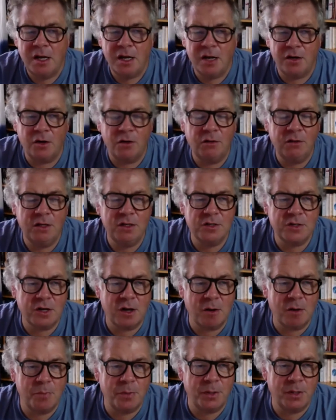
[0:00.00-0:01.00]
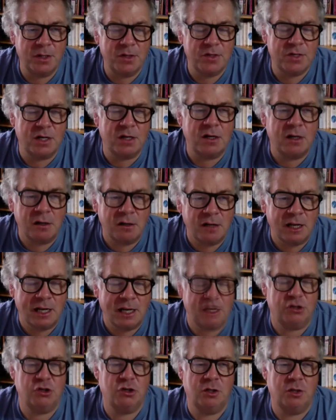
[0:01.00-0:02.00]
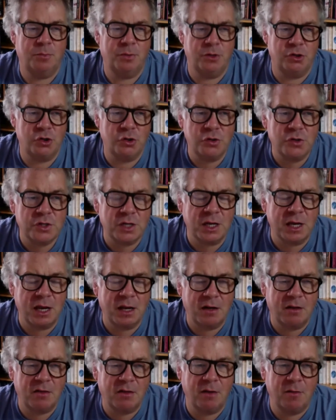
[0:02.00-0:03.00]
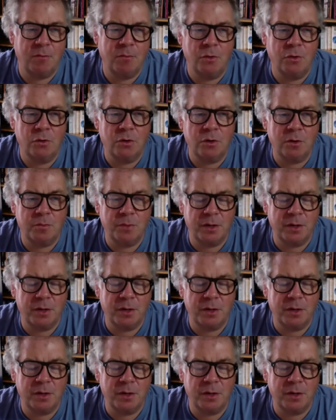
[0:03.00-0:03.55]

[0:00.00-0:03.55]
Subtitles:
And all these companies that aren't actually producing anything more,